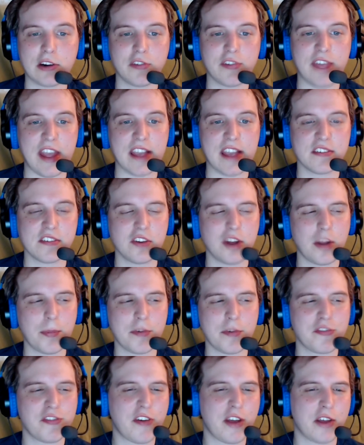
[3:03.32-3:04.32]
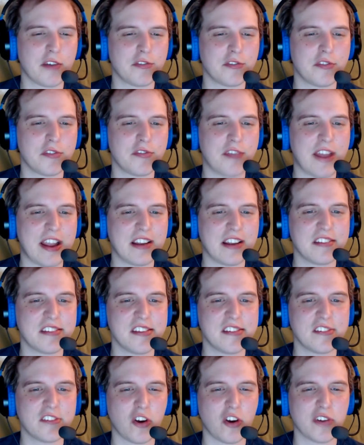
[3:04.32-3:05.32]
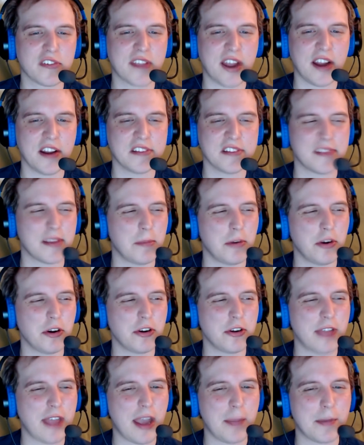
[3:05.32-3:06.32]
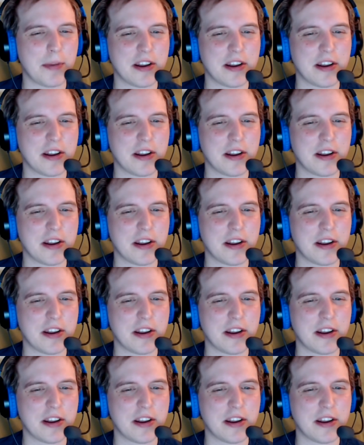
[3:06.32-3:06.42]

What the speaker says: Fantasy or not, but Phantasy Star is kind of similar to that,